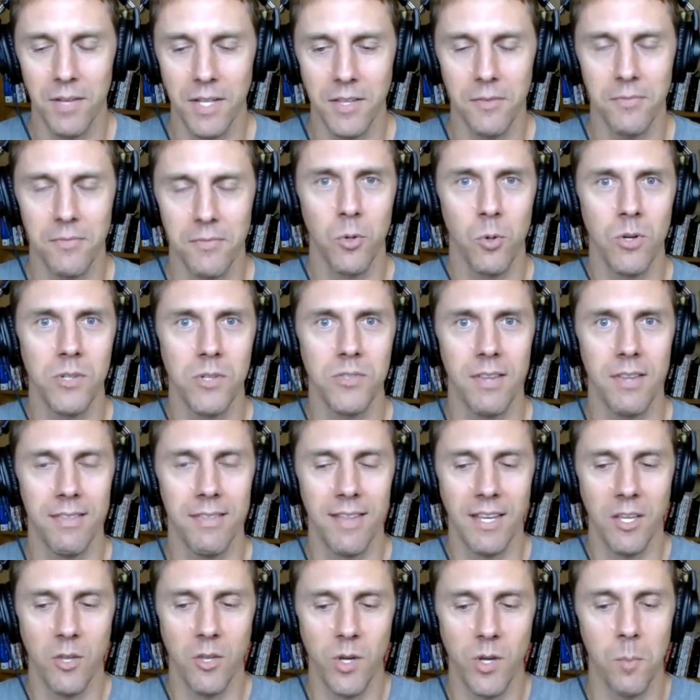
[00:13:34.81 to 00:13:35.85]
like the floor is the
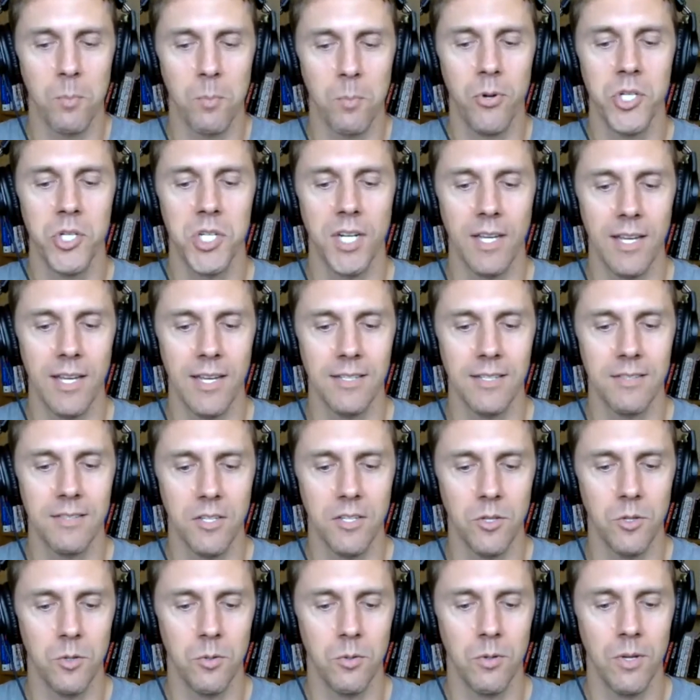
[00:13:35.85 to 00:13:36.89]
thing you can push against that
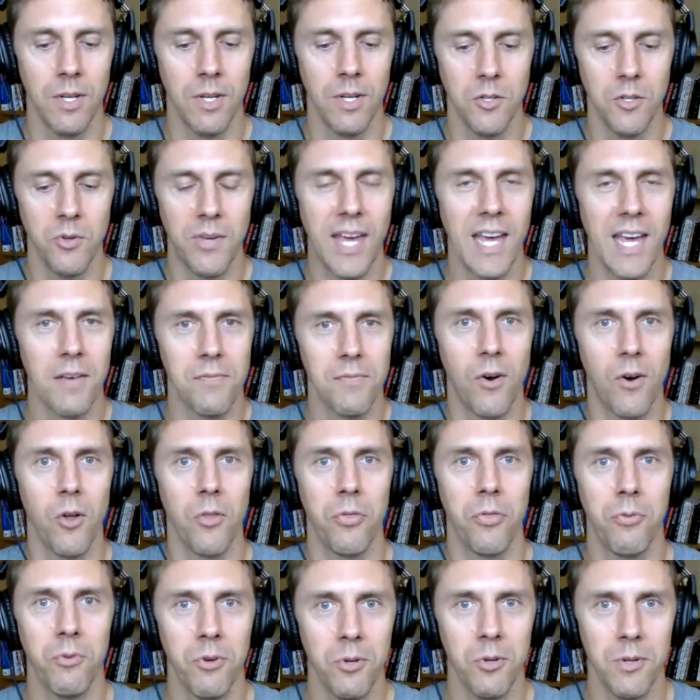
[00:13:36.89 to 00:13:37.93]
you can't fall
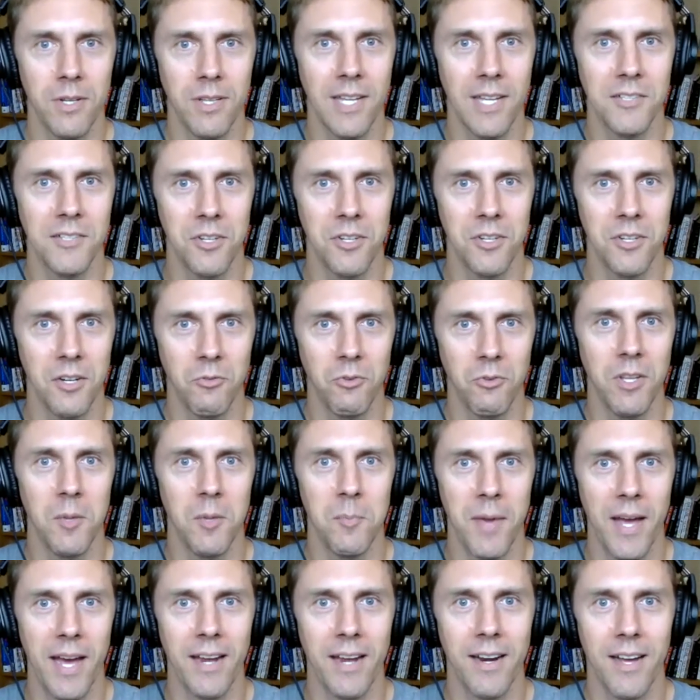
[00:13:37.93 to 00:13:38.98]
through unless you're in a really
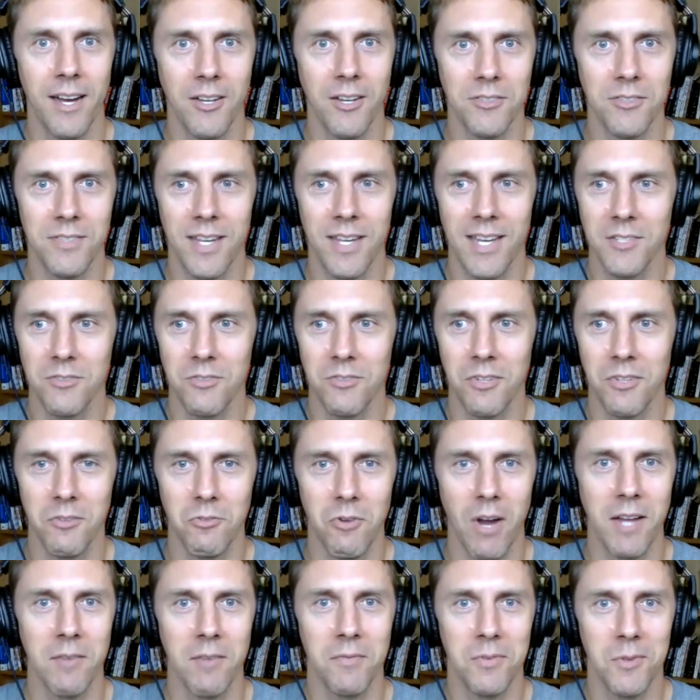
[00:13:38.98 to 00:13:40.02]
bad house that has really
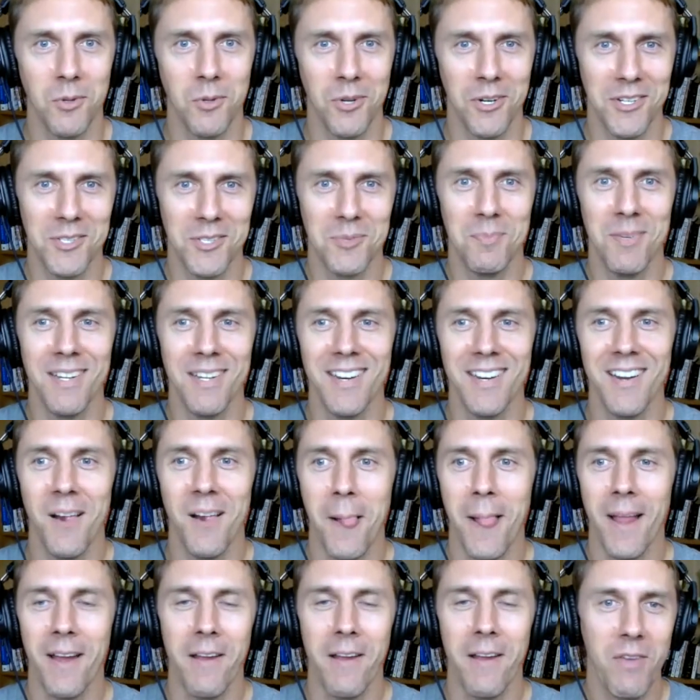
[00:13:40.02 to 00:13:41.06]
rotten floors. But
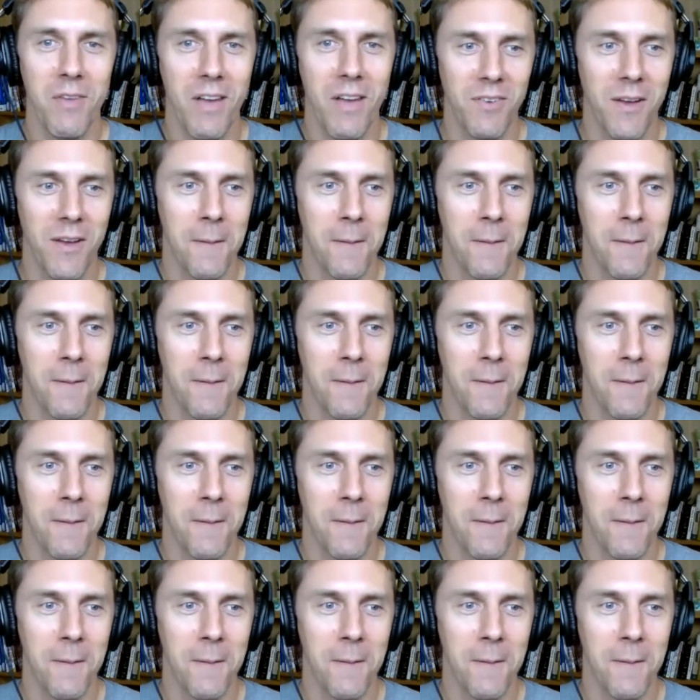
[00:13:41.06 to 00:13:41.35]
if you have